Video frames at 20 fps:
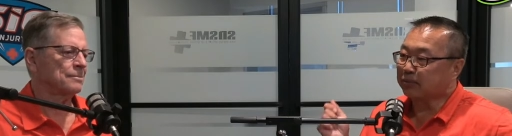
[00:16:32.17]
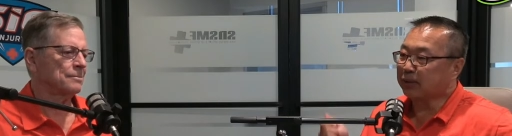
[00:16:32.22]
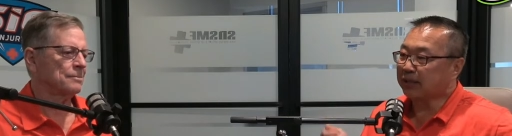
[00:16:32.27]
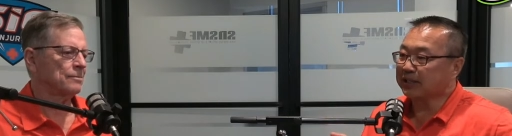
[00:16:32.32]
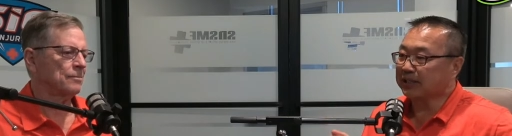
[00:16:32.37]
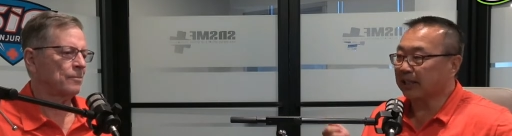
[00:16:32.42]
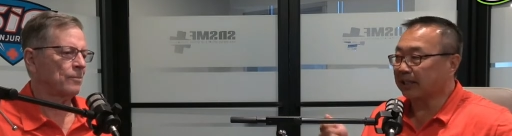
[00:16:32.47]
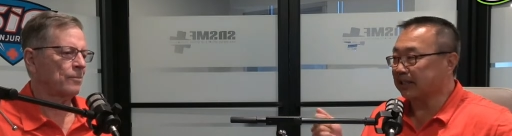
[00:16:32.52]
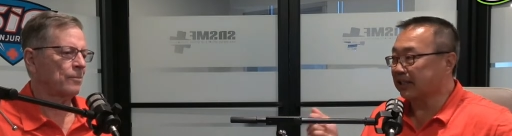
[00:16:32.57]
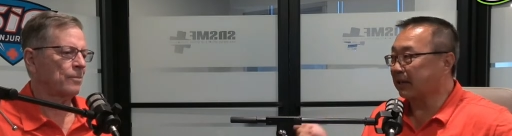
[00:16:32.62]
Speaker 1: ways,
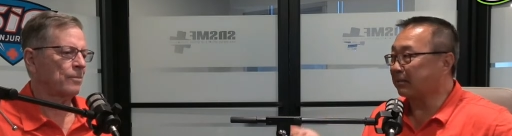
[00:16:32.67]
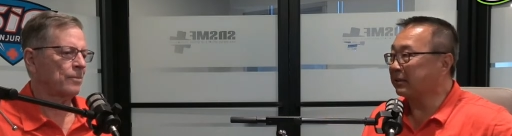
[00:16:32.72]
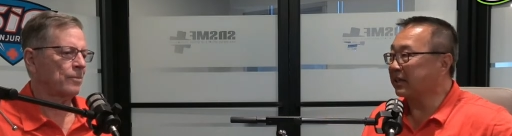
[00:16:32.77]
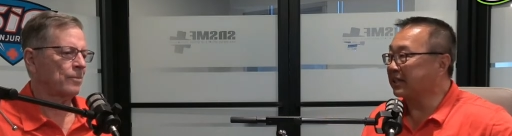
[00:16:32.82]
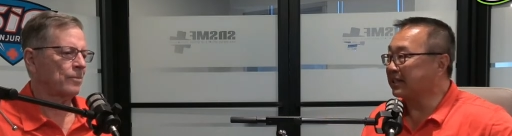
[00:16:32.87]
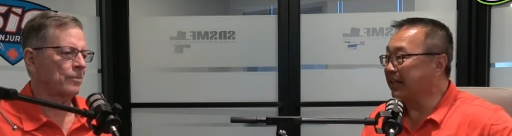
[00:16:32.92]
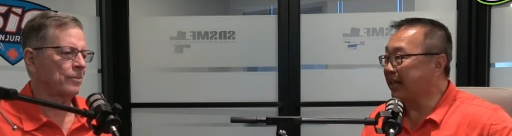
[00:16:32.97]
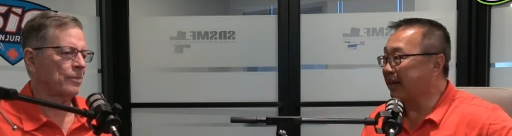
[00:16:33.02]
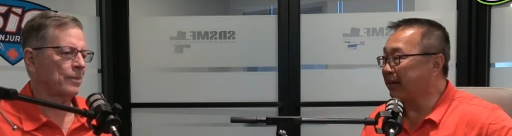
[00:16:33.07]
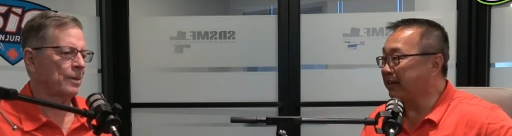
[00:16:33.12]
like doubling
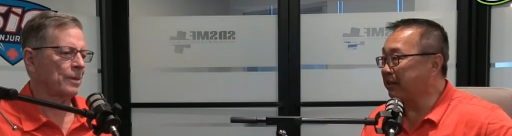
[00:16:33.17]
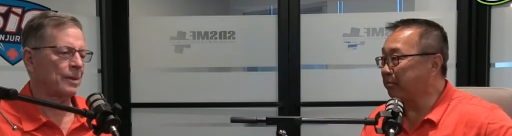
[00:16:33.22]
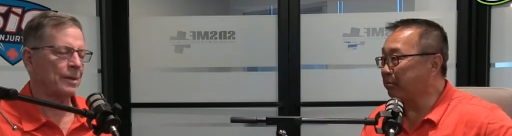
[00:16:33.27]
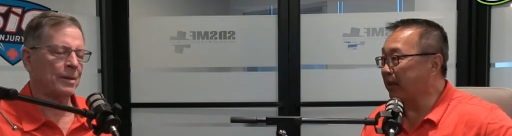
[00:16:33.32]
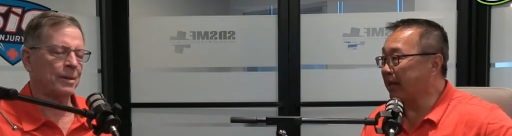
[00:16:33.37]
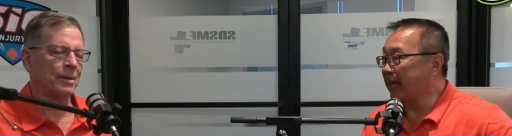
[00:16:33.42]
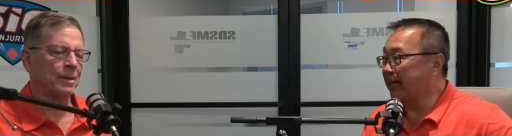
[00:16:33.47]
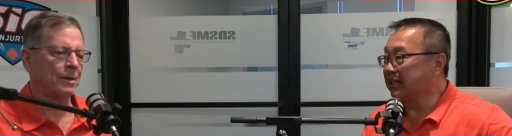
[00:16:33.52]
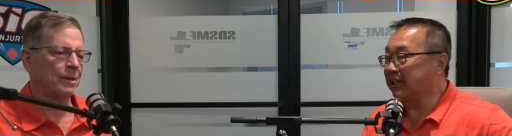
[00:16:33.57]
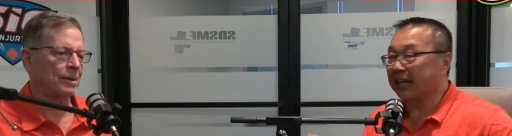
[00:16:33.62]
down in
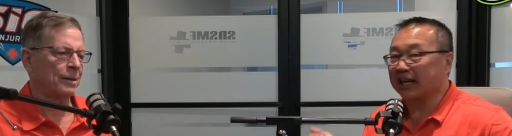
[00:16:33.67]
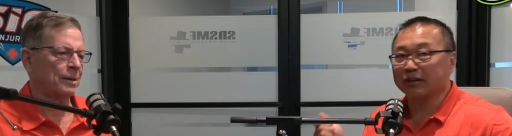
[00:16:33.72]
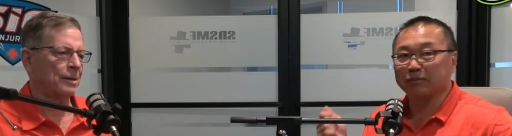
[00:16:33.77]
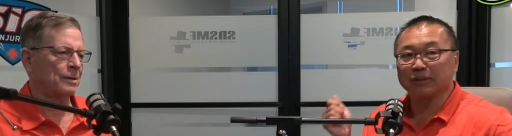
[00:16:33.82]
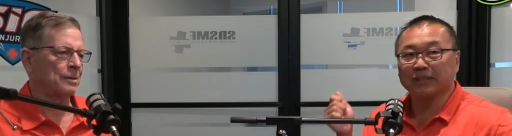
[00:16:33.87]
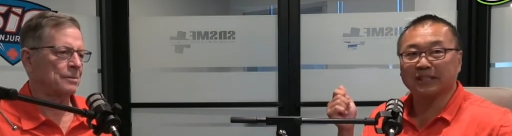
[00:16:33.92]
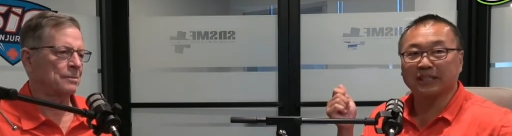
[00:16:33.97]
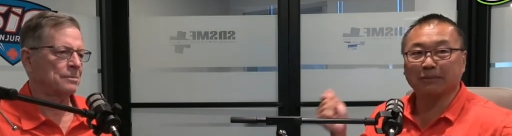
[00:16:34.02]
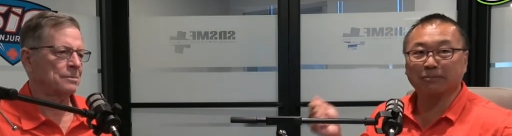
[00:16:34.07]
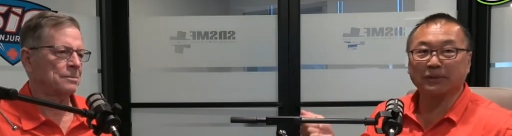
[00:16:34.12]
blackjack, when
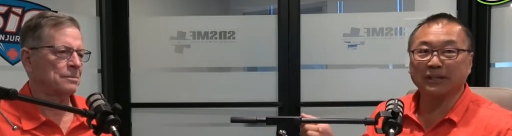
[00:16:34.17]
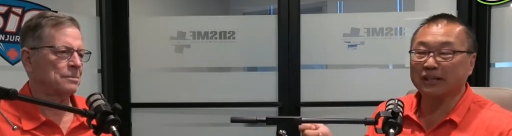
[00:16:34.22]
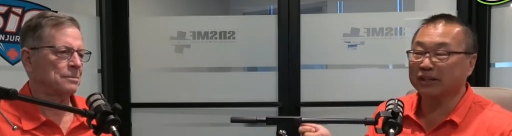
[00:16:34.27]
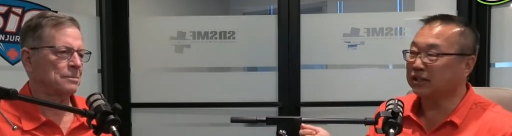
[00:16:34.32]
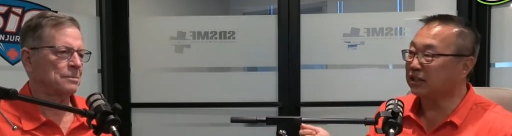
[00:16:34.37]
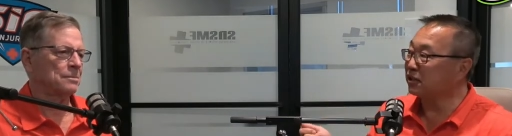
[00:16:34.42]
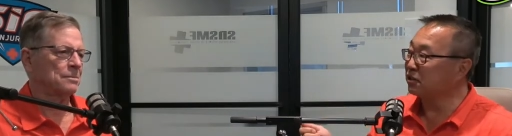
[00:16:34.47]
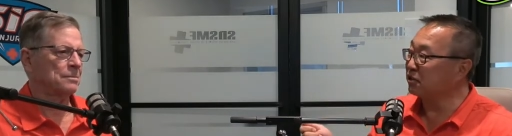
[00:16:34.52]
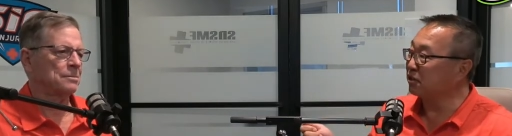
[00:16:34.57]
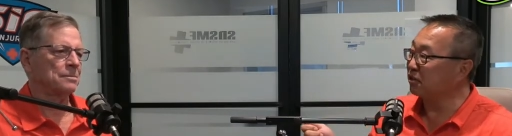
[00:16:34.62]
something is
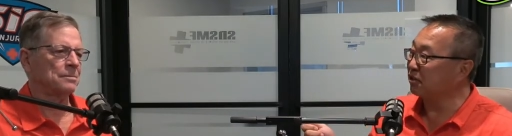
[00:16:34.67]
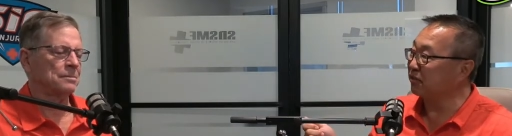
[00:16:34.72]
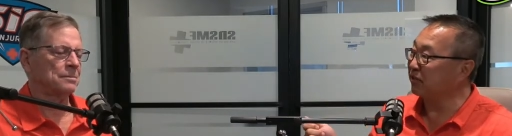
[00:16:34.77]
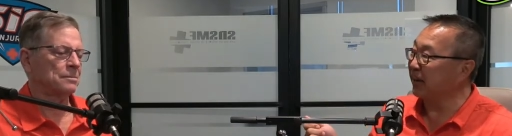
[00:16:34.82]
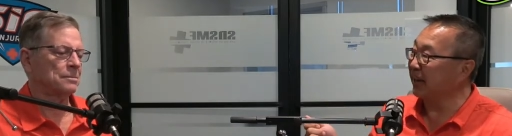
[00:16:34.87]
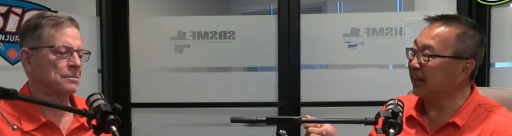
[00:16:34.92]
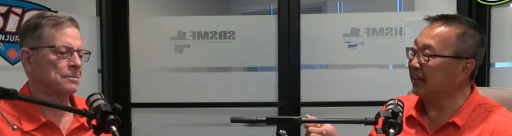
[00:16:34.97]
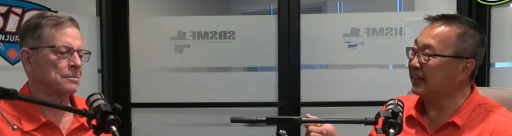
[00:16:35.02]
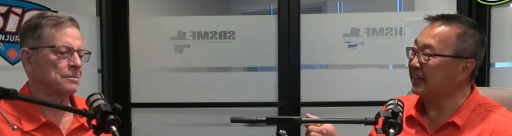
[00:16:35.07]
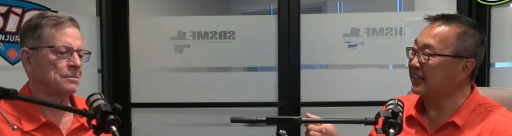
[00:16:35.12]
to your
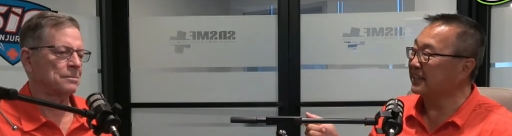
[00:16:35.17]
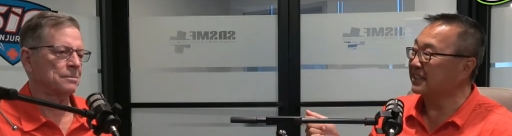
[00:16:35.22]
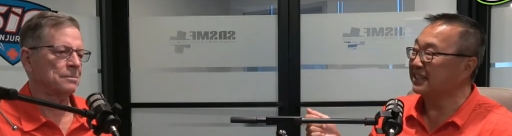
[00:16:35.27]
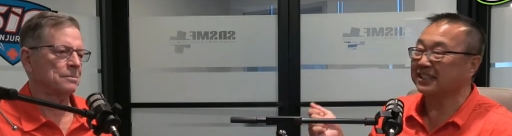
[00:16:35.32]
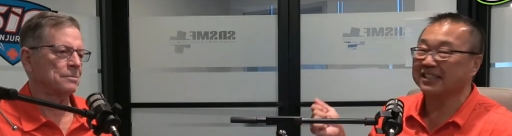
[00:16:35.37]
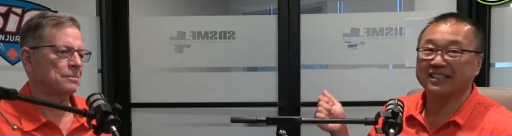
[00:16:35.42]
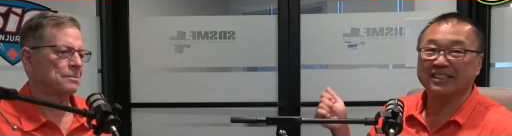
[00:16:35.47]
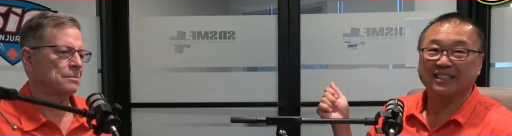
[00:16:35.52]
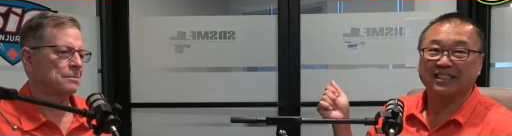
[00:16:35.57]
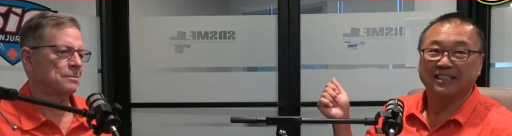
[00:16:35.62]
advantage,
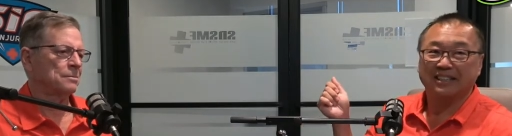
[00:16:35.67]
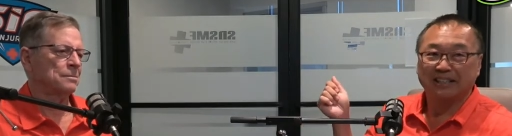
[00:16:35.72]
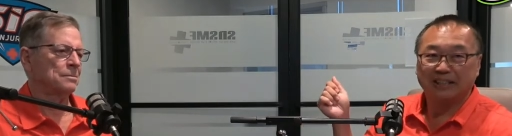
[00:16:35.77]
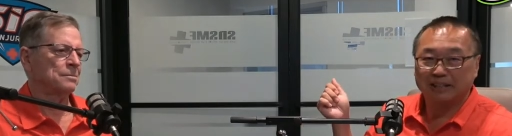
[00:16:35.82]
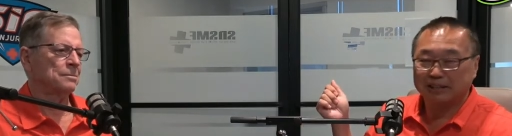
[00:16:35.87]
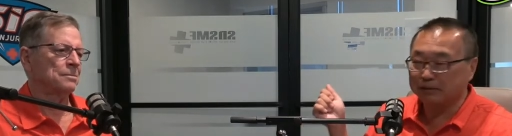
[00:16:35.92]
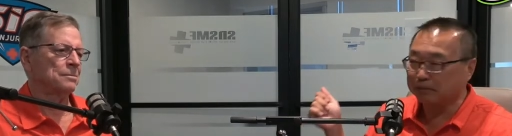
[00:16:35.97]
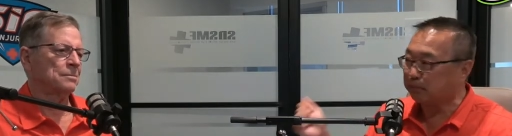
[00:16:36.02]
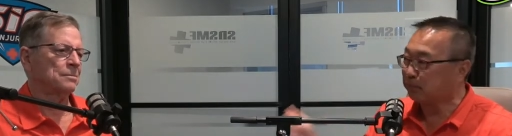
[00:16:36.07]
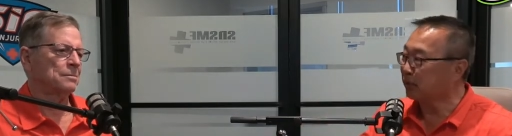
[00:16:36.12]

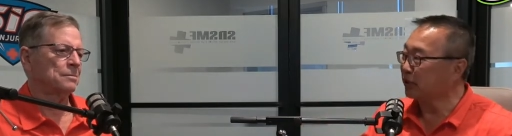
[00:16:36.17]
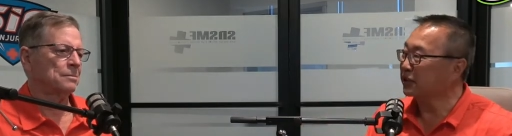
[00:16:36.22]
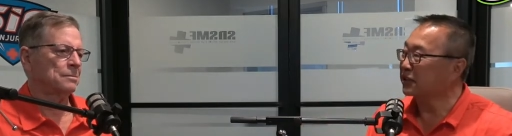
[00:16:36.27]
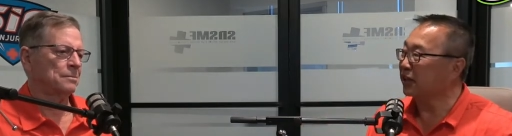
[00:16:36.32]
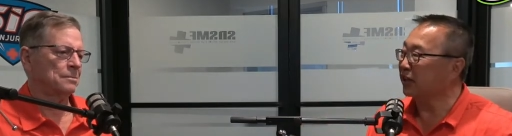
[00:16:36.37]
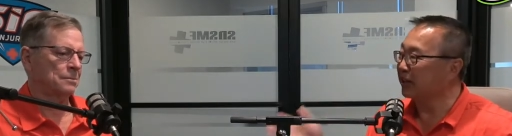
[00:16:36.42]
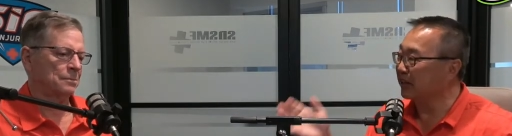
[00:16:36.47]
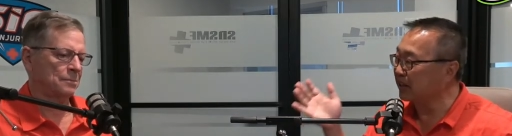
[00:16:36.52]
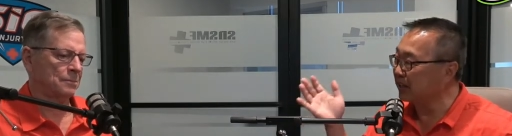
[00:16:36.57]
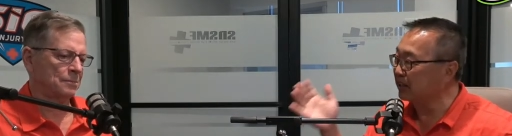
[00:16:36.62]
you push
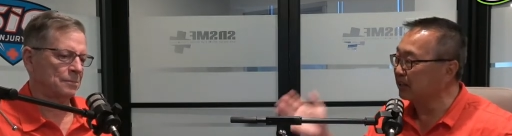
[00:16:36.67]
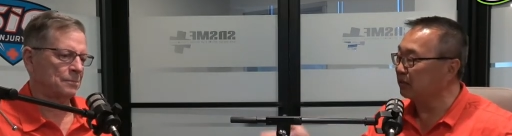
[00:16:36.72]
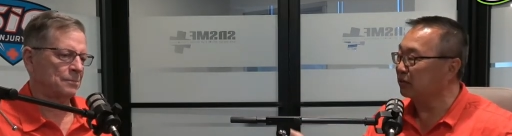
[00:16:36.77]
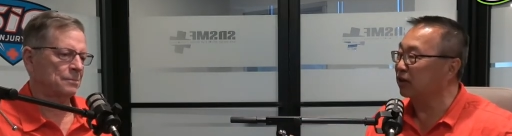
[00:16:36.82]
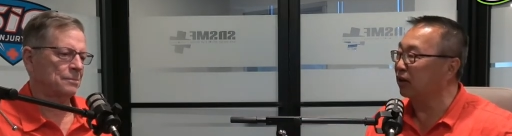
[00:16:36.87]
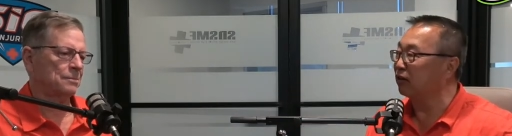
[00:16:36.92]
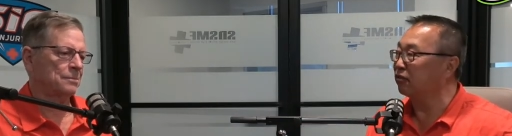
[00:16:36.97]
all in and you go